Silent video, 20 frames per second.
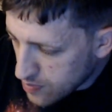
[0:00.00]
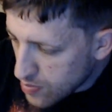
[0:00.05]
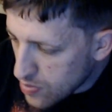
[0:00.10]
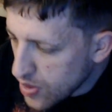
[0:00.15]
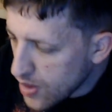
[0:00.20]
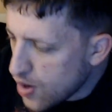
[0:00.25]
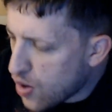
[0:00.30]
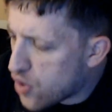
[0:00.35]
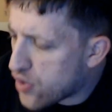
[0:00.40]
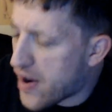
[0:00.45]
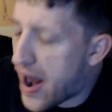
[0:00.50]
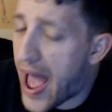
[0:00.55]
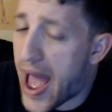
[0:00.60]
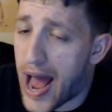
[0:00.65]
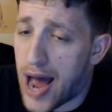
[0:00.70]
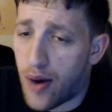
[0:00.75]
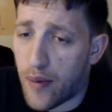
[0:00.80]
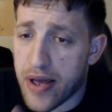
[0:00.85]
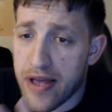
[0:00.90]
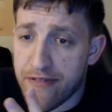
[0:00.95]
or
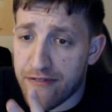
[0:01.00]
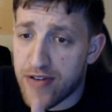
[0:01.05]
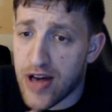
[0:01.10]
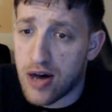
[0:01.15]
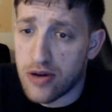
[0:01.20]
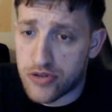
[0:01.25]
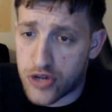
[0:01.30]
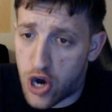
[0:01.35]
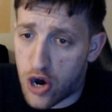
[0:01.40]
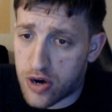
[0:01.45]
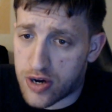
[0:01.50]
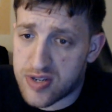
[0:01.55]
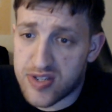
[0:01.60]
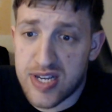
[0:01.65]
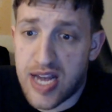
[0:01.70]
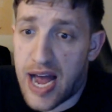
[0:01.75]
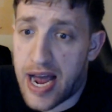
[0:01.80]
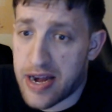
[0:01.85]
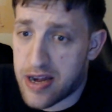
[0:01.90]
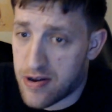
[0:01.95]
how he fell
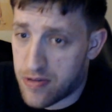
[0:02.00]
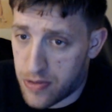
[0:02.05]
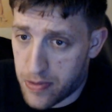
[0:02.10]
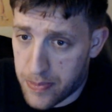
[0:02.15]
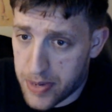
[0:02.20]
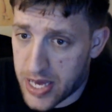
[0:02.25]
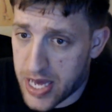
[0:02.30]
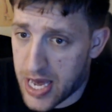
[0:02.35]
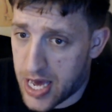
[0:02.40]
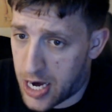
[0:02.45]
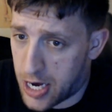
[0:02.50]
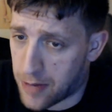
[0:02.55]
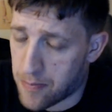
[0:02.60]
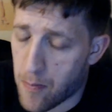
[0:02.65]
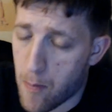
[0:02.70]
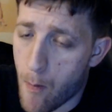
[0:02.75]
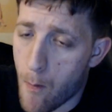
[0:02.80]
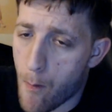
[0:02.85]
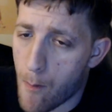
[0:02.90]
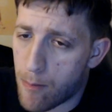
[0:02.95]
Darkseid in the beginning
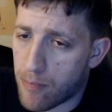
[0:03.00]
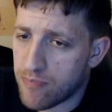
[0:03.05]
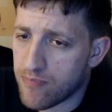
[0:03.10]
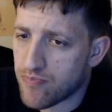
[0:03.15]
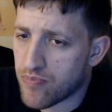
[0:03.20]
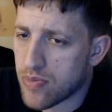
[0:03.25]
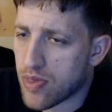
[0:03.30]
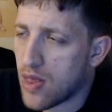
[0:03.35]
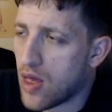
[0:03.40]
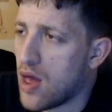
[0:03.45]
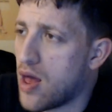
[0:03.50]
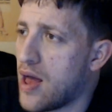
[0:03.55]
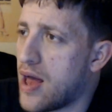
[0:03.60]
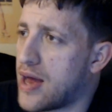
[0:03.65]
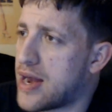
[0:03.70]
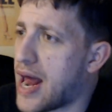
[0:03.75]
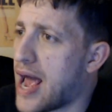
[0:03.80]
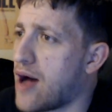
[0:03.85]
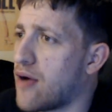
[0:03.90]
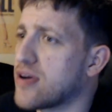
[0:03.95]
and
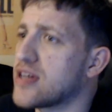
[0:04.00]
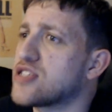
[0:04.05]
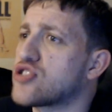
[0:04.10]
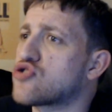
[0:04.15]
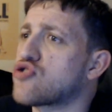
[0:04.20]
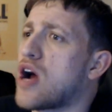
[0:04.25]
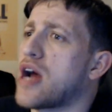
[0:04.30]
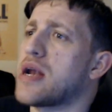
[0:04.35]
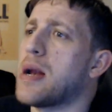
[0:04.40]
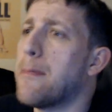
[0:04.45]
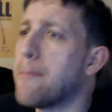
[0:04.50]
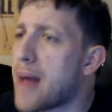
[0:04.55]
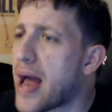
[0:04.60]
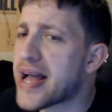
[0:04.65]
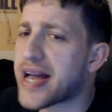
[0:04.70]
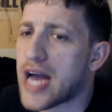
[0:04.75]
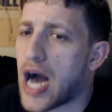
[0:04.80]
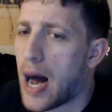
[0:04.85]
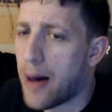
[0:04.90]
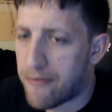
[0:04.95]
how he's trying to make
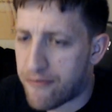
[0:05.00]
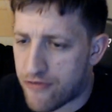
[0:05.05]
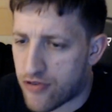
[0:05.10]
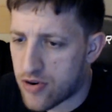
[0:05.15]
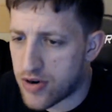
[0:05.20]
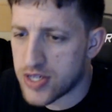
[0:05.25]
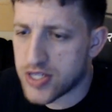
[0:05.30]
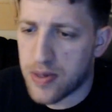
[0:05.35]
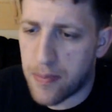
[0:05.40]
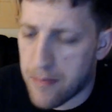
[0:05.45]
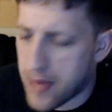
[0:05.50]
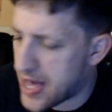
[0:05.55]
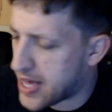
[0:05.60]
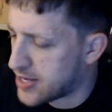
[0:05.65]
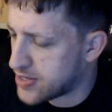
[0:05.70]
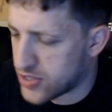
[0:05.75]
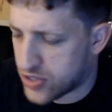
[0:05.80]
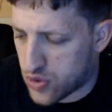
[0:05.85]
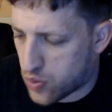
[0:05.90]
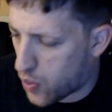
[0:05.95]
up for his
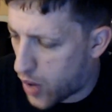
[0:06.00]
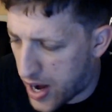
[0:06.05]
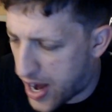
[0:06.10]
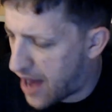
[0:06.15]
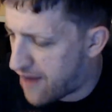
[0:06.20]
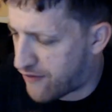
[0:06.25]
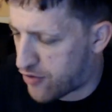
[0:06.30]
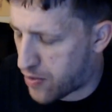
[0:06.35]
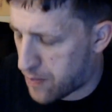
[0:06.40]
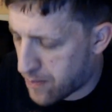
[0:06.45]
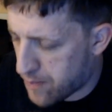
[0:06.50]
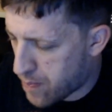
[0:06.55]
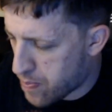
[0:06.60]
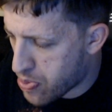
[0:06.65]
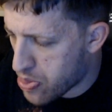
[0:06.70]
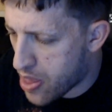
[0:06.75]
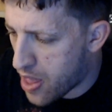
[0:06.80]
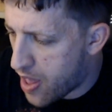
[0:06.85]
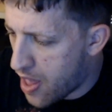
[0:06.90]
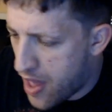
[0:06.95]
amends or whatever
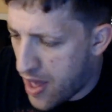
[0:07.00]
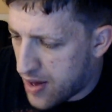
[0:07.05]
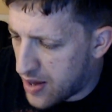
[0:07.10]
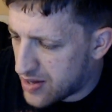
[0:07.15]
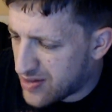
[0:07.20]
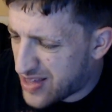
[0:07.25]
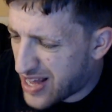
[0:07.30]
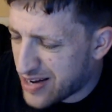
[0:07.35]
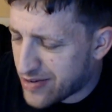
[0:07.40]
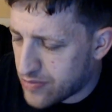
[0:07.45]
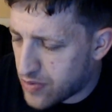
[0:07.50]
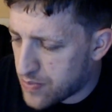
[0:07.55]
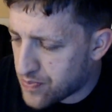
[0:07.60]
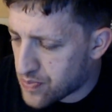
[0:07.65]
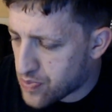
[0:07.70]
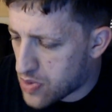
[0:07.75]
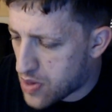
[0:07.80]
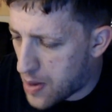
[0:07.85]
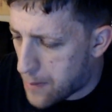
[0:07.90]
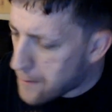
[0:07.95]
they
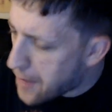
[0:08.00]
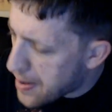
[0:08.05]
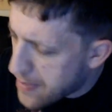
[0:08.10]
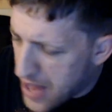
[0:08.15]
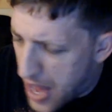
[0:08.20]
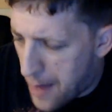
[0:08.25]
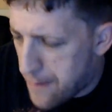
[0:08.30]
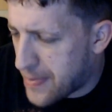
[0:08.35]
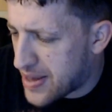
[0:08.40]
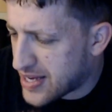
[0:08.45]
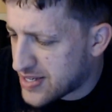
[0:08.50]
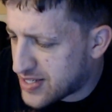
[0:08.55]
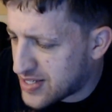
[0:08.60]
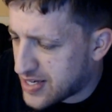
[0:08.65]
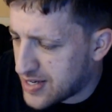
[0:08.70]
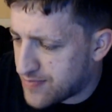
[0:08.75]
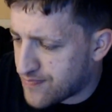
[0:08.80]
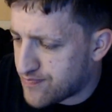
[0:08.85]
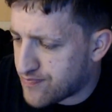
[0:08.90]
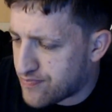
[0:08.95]
maybe I missed
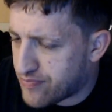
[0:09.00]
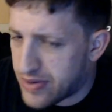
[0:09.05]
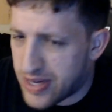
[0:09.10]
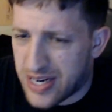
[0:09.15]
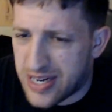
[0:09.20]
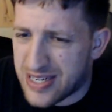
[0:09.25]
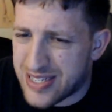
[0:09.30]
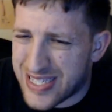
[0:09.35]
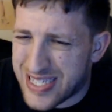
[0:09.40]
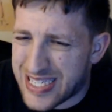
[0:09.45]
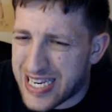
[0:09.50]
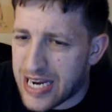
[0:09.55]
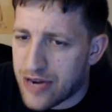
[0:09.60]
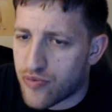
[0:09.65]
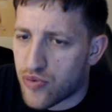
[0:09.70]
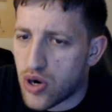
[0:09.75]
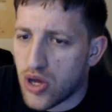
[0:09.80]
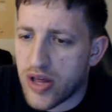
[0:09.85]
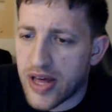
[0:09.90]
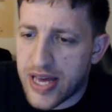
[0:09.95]
it, but it didn't
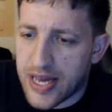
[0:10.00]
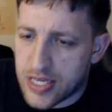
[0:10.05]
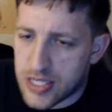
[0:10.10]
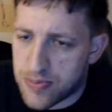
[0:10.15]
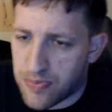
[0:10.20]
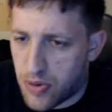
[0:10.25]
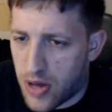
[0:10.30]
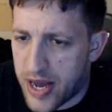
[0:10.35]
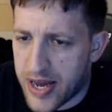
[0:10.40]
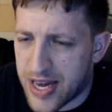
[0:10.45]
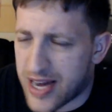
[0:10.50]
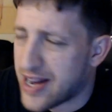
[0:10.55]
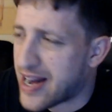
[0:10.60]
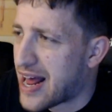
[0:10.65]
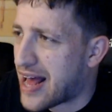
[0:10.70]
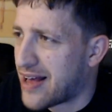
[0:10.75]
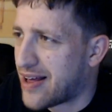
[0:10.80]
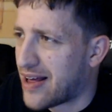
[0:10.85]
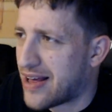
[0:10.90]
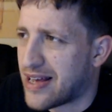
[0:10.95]
really explain it.
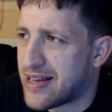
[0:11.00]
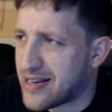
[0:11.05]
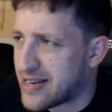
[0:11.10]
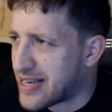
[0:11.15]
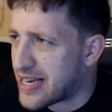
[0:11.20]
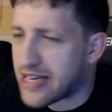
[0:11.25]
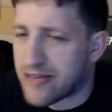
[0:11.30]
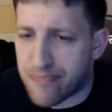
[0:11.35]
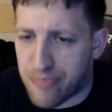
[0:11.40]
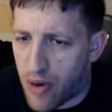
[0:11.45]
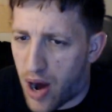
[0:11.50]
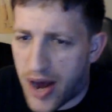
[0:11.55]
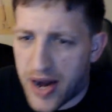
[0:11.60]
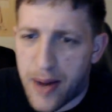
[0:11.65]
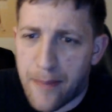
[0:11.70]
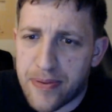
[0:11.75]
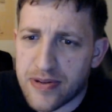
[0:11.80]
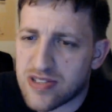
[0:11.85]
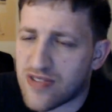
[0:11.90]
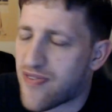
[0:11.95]
And he brought up
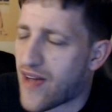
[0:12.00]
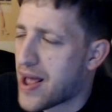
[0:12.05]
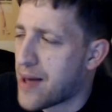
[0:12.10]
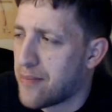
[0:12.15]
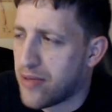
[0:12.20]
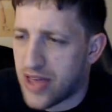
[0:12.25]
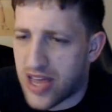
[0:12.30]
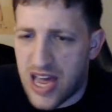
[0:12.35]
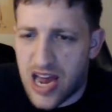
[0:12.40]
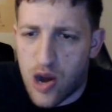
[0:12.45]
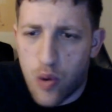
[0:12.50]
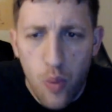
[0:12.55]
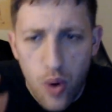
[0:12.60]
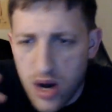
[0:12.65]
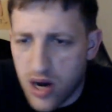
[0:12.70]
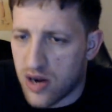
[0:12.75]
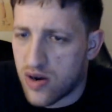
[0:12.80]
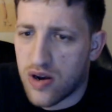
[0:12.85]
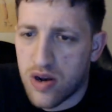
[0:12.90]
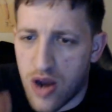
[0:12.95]
his family, and I wanted
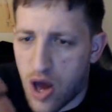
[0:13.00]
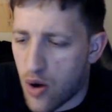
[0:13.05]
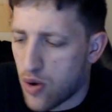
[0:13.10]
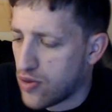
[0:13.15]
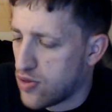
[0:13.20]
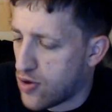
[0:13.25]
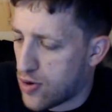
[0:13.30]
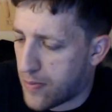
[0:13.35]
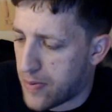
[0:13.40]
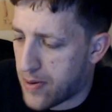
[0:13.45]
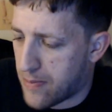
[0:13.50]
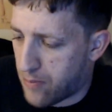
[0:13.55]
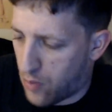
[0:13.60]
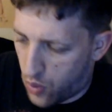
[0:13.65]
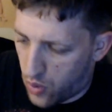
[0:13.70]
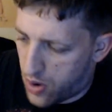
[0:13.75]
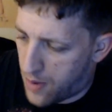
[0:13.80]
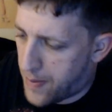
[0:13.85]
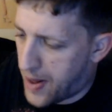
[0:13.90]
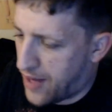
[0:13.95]
to know a little bit more
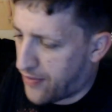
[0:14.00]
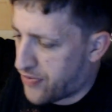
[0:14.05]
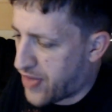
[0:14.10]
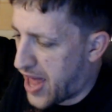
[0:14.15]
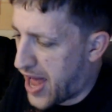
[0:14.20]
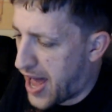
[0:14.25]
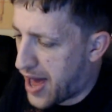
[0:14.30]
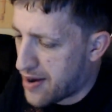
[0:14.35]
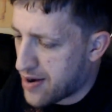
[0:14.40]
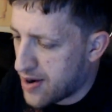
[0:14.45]
about that.